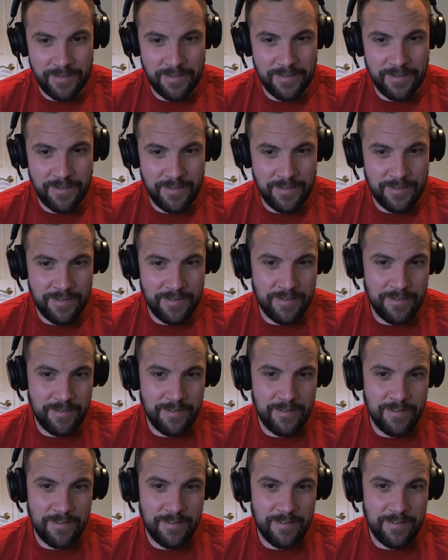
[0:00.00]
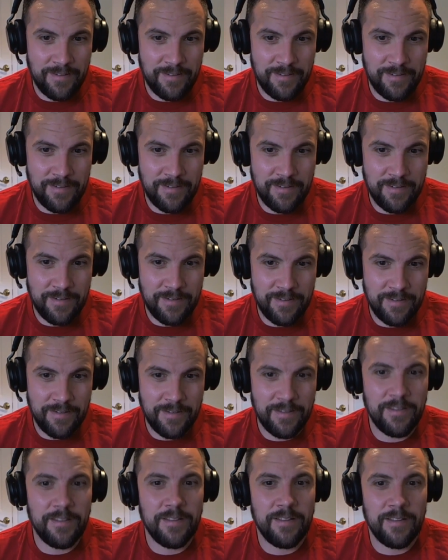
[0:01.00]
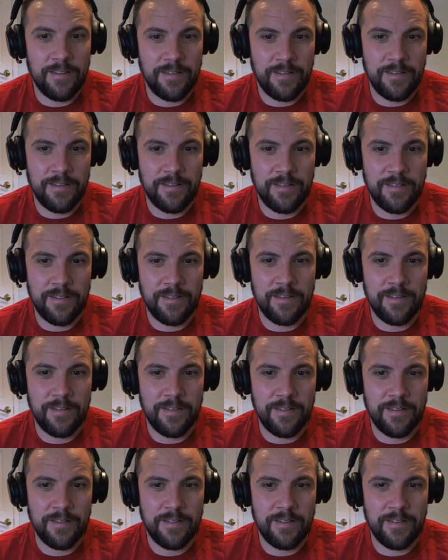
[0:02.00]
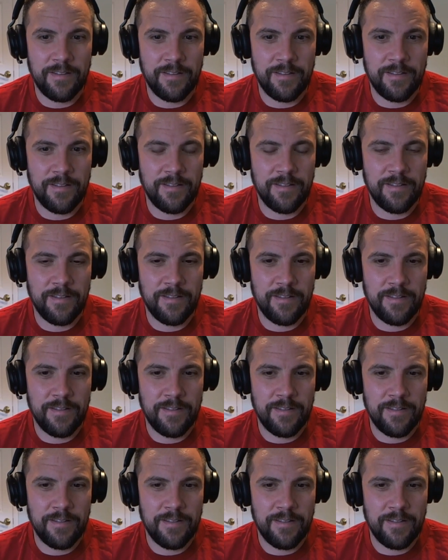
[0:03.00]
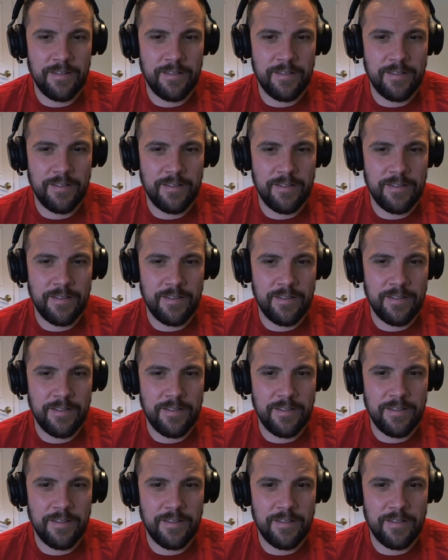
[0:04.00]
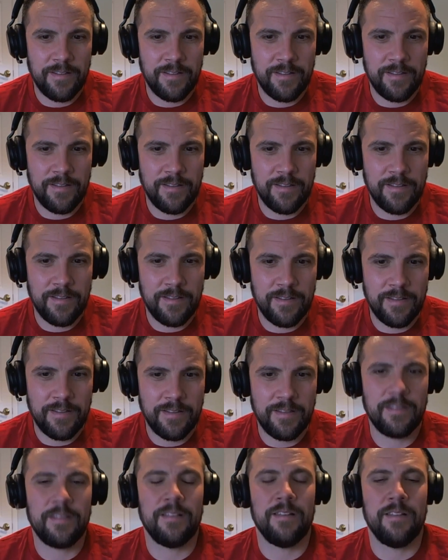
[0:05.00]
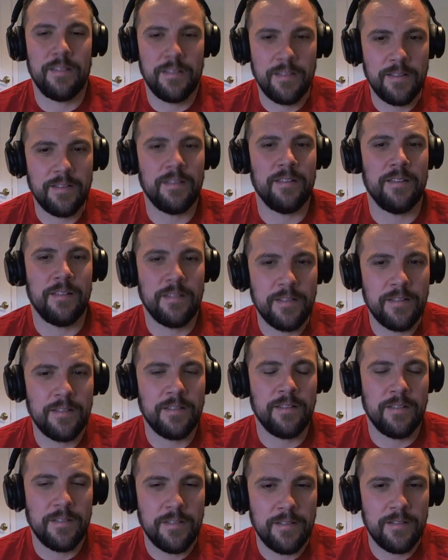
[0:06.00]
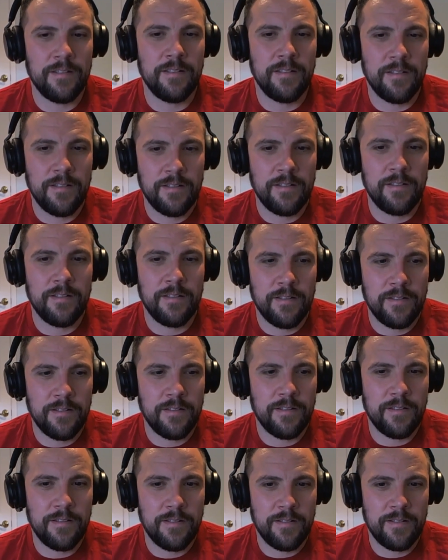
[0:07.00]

(not speaking)